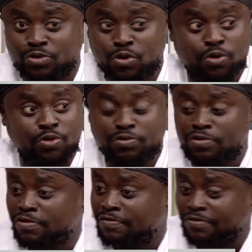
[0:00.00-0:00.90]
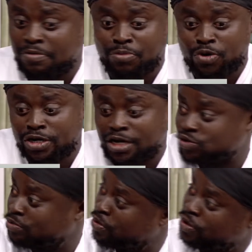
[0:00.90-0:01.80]
go from border
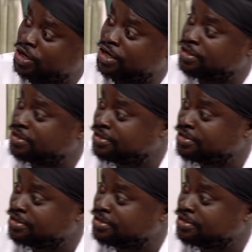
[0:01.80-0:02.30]
to border,